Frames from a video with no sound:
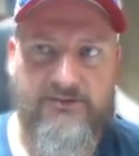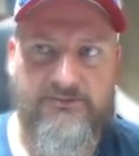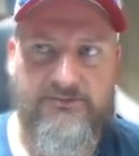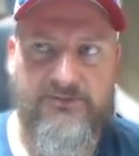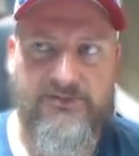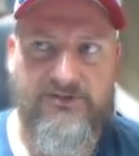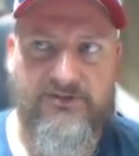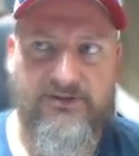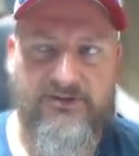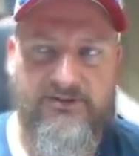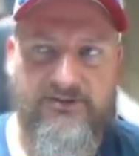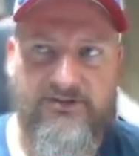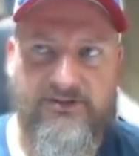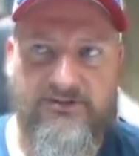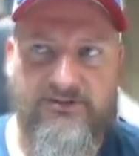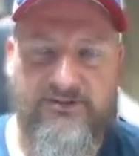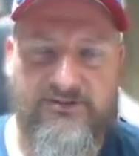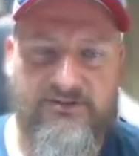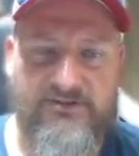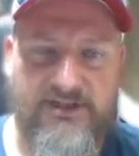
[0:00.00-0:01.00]
See,
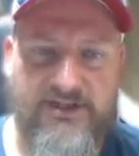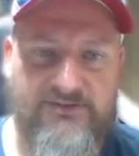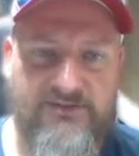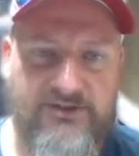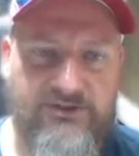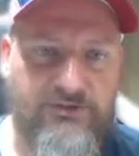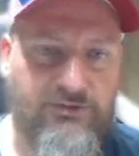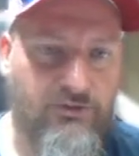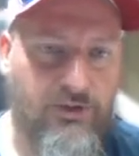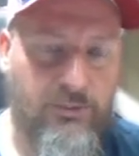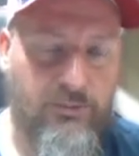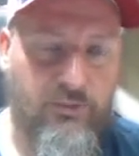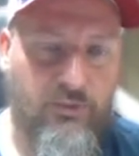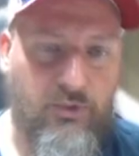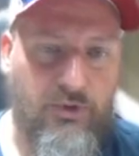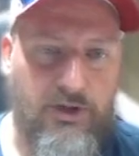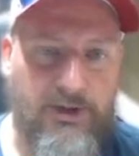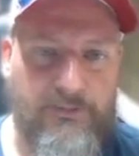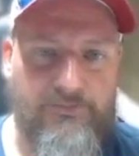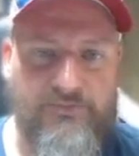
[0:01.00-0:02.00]
6 and 7 is group
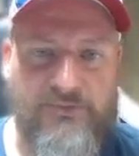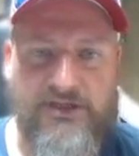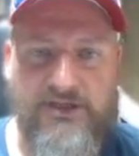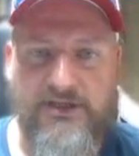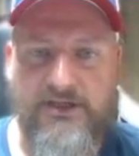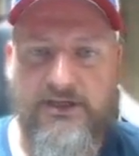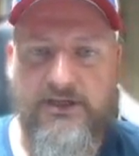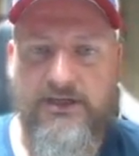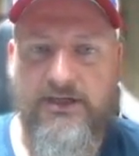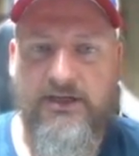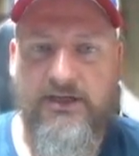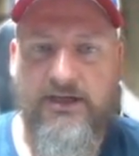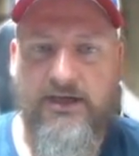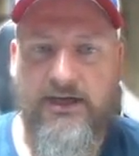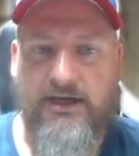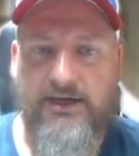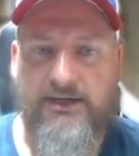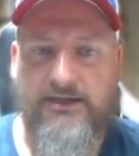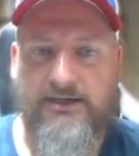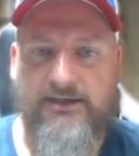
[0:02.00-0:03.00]
1.
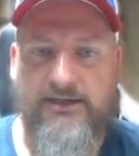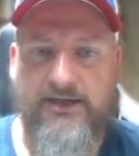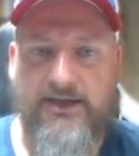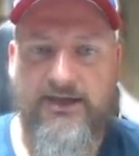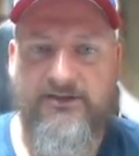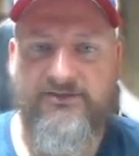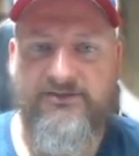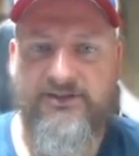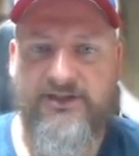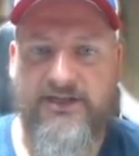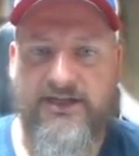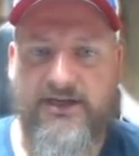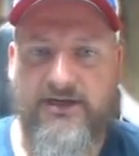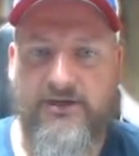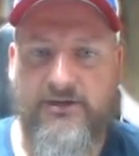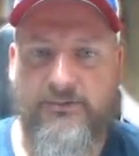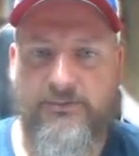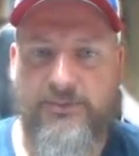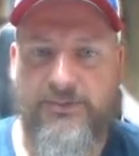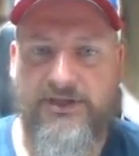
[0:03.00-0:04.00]
And then the
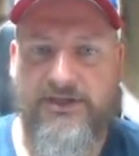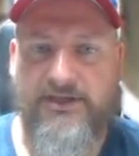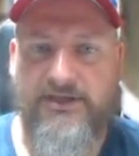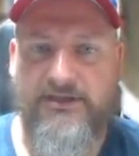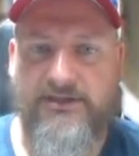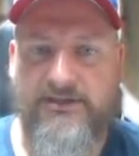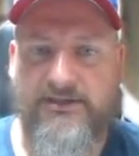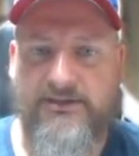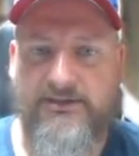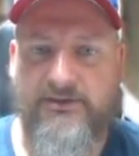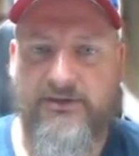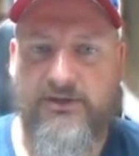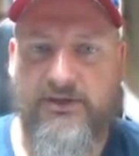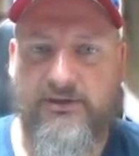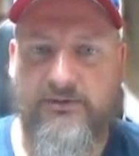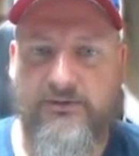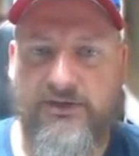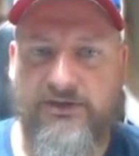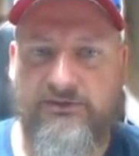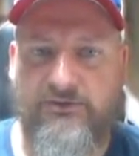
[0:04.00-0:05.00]
SEL pin,
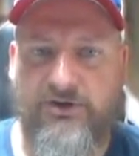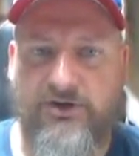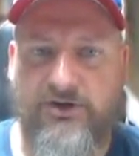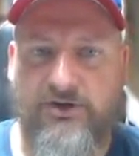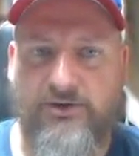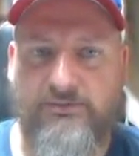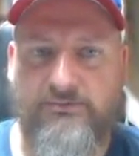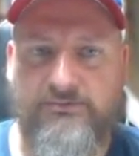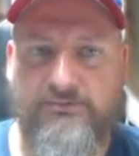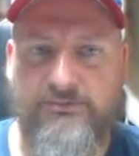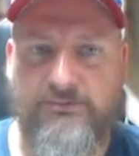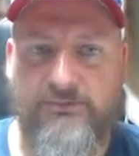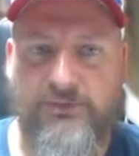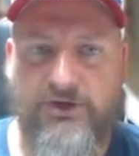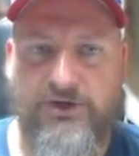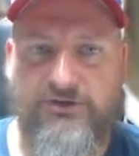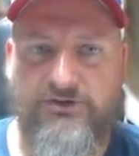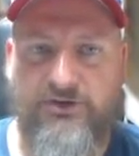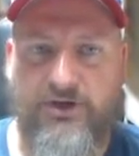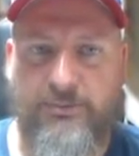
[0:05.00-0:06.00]
we're
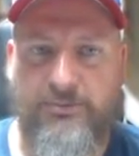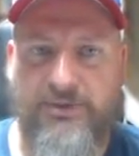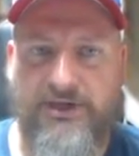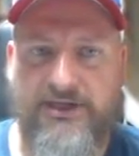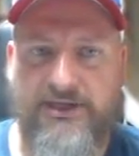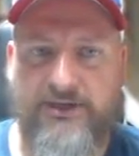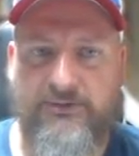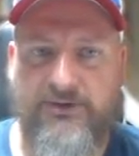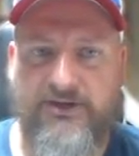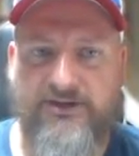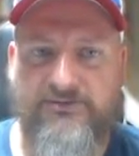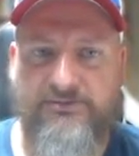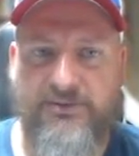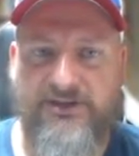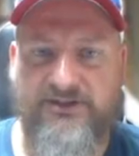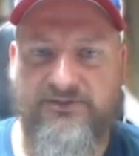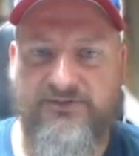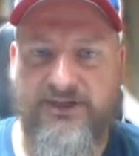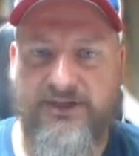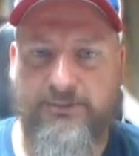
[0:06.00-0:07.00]
using our pin that we
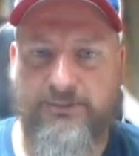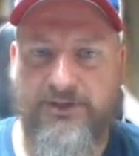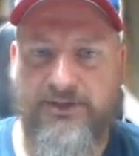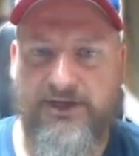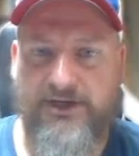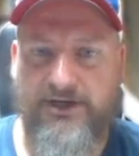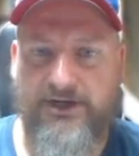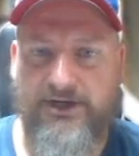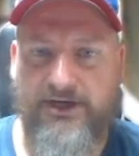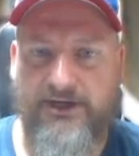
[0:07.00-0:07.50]
specified up here.